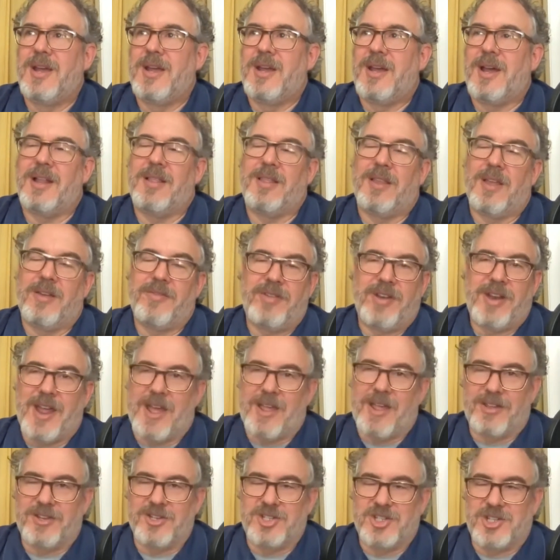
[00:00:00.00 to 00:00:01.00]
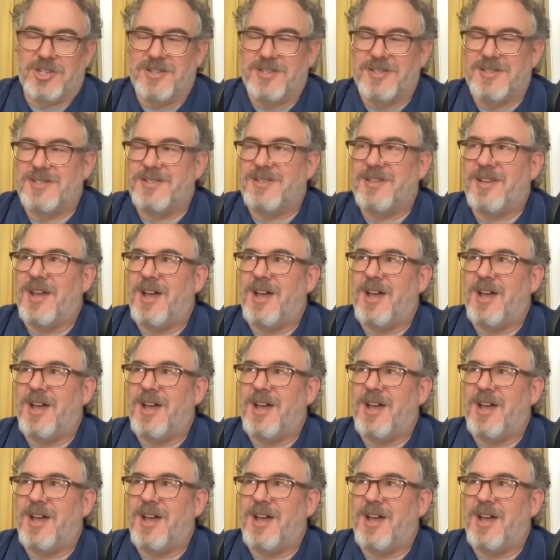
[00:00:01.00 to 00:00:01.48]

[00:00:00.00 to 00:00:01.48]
I love analogies.